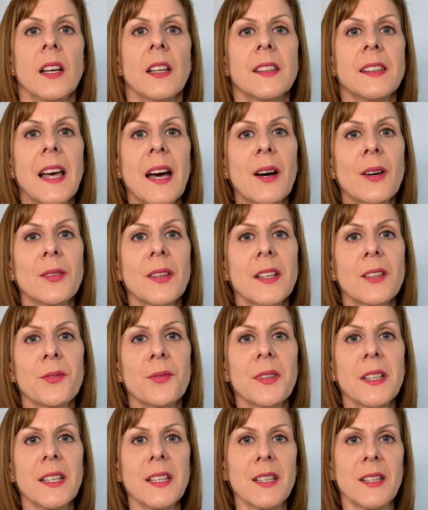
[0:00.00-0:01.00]
Now that
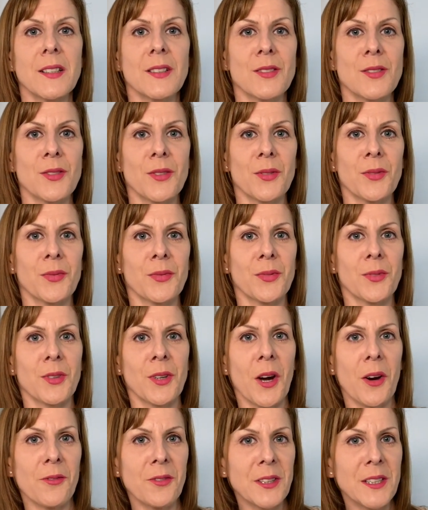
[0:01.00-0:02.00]
we sort of
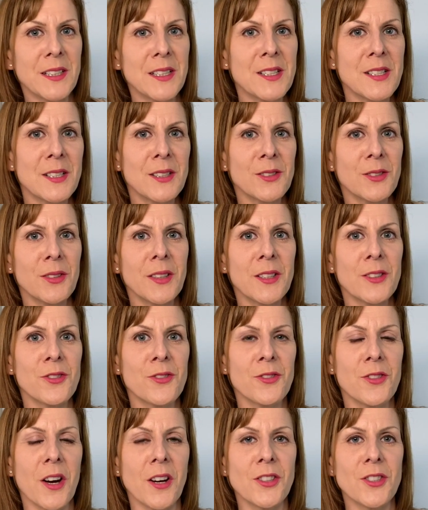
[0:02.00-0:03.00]
covered this little
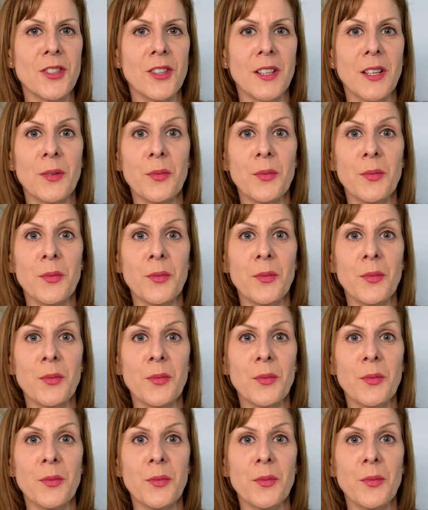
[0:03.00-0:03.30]
introduction,